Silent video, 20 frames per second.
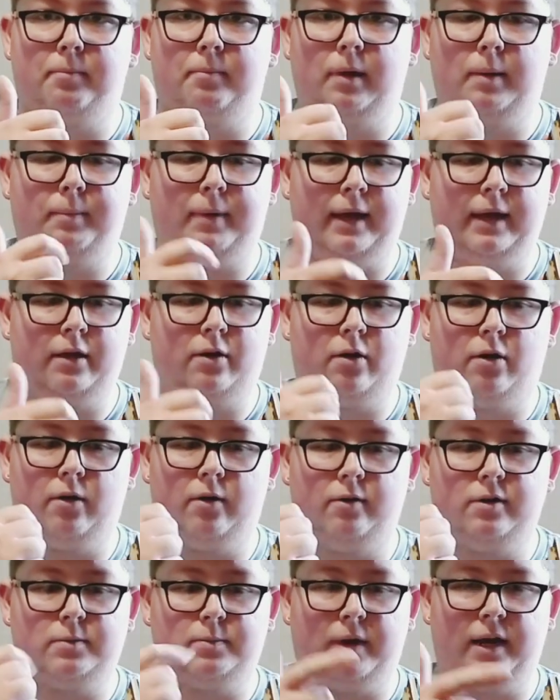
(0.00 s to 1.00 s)
bank
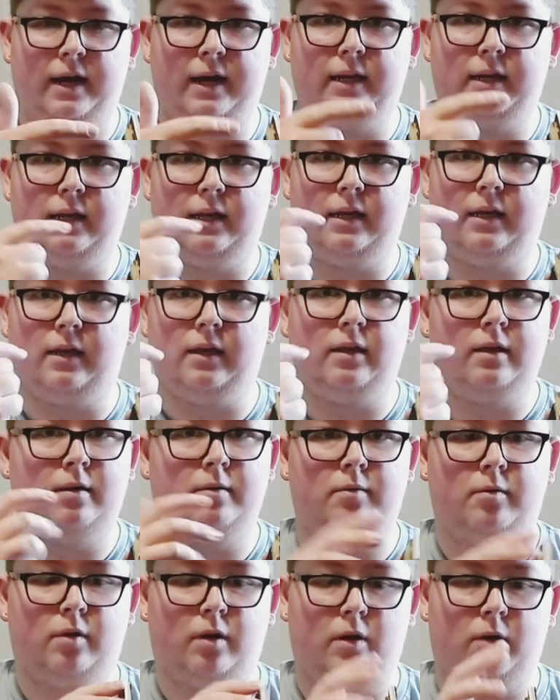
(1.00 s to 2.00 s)
cards, my ID,
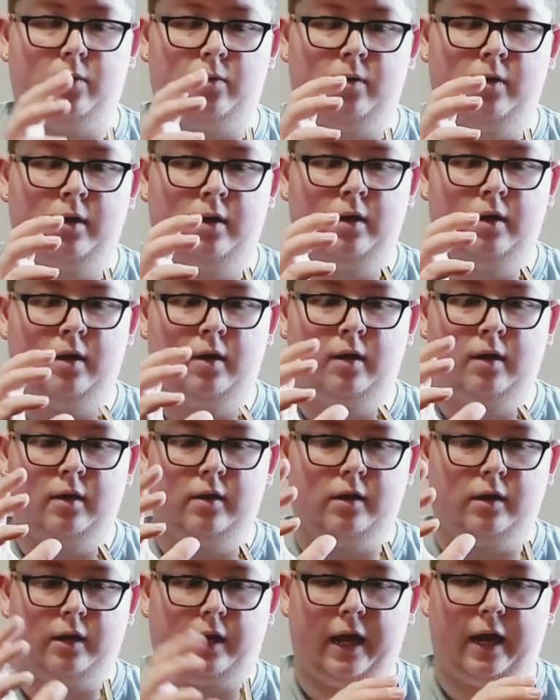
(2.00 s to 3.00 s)
you know,
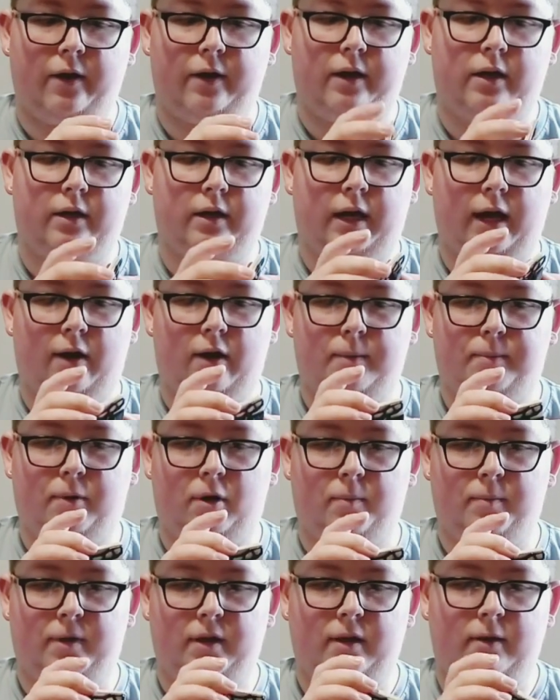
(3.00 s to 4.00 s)
your carry
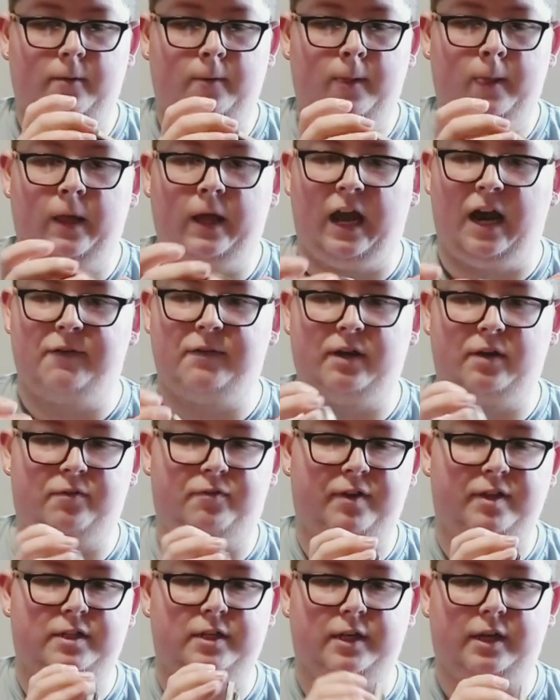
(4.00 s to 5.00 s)
permit, everything
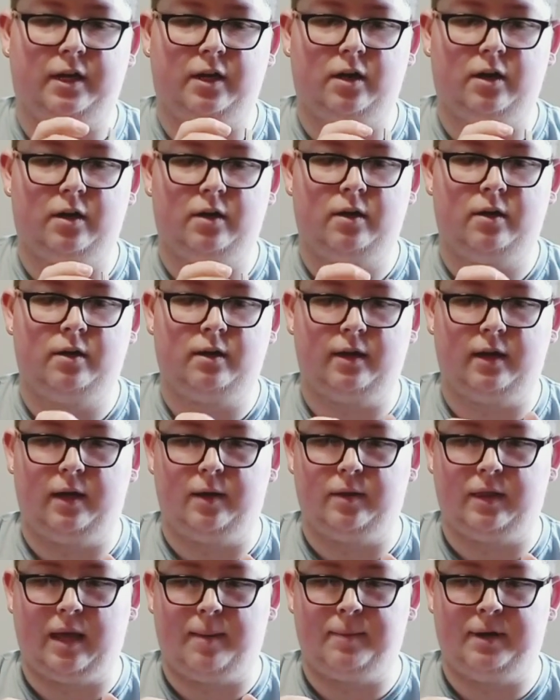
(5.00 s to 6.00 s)
fits in here.
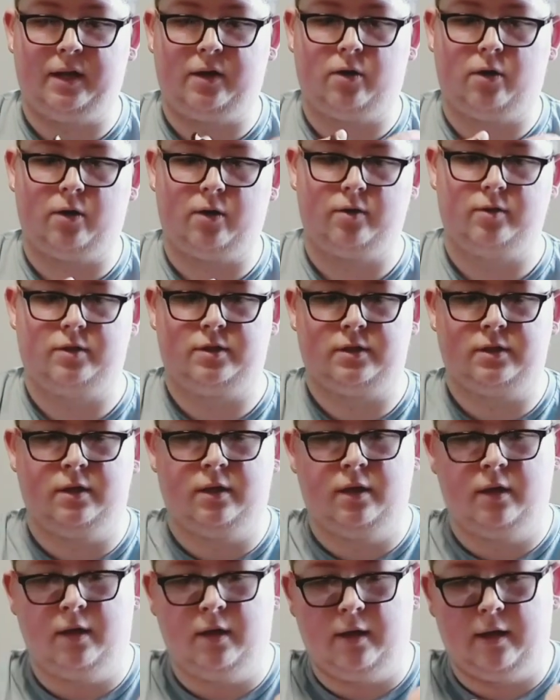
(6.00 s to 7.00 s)
That many cards,
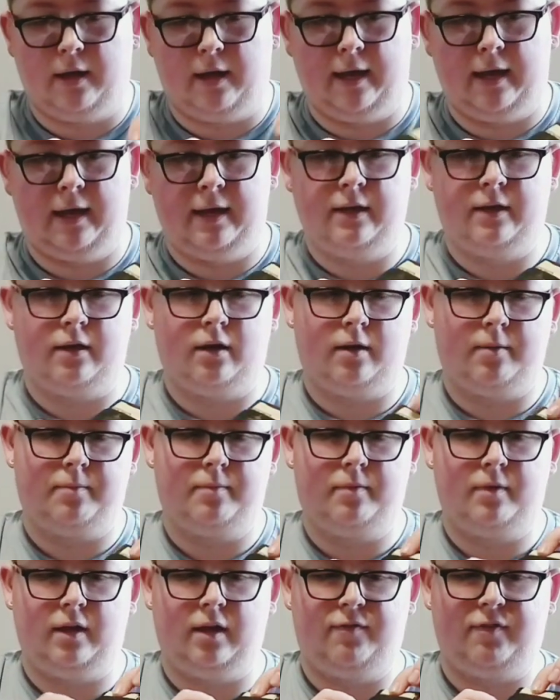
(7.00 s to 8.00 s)
and
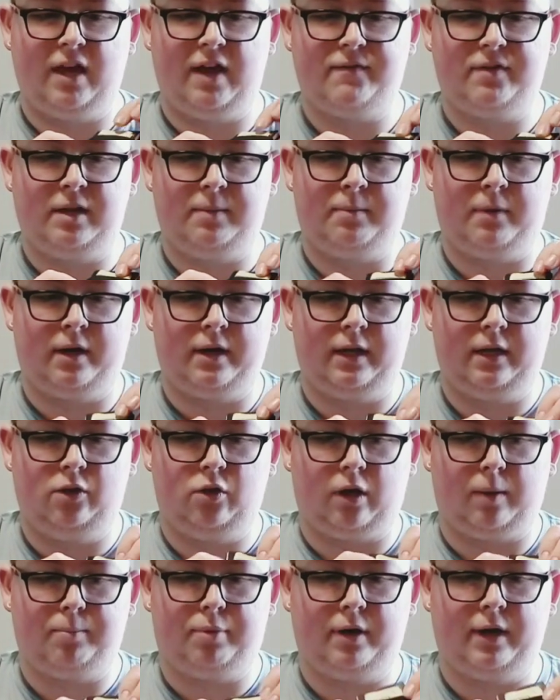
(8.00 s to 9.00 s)
if you have any money, you
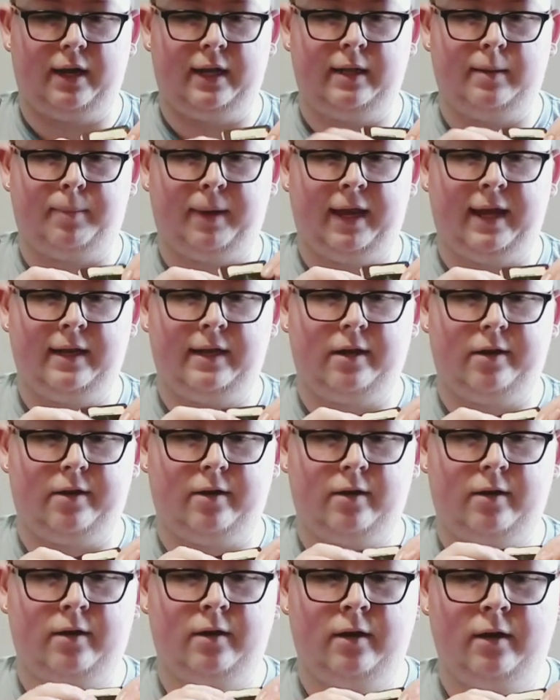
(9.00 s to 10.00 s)
can put it in the band
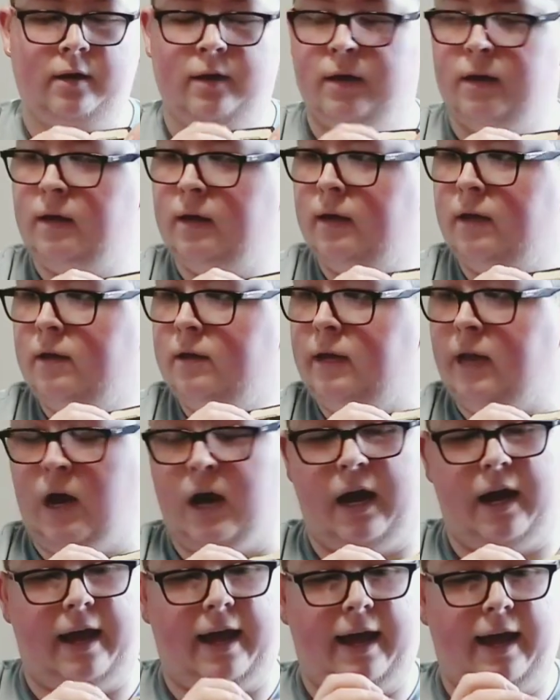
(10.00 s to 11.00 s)
here. Now
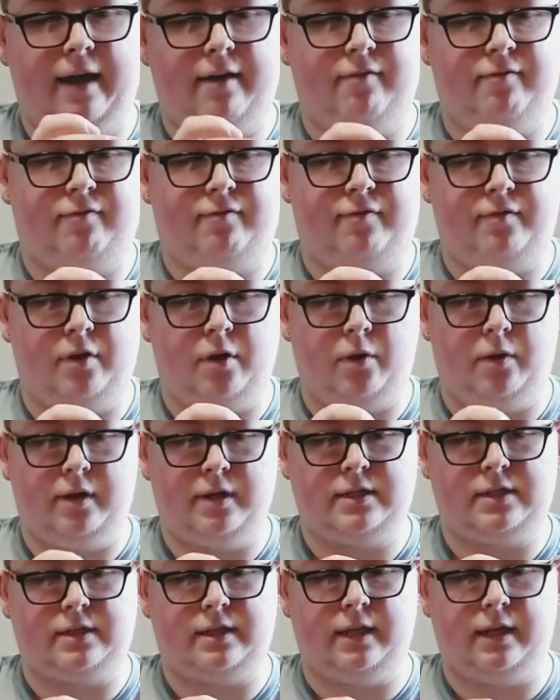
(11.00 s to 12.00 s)
I have
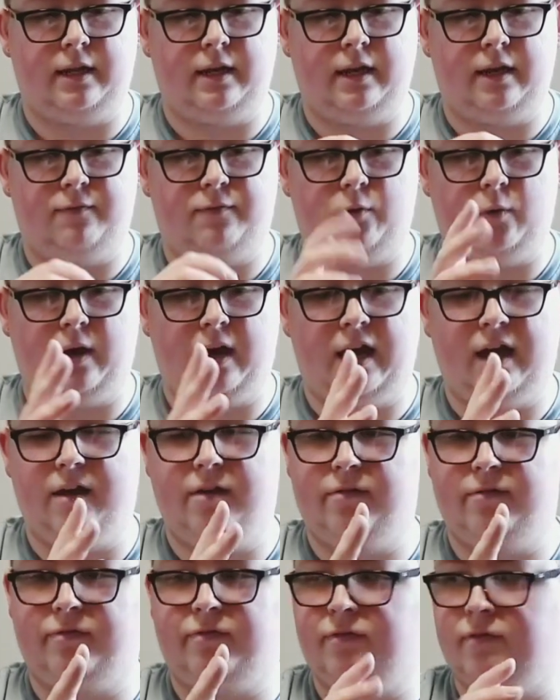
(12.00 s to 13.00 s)
noticed that if you
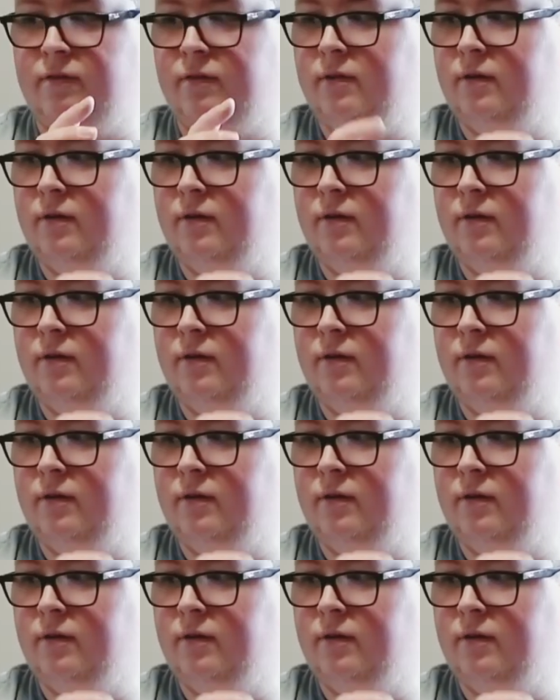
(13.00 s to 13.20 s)
have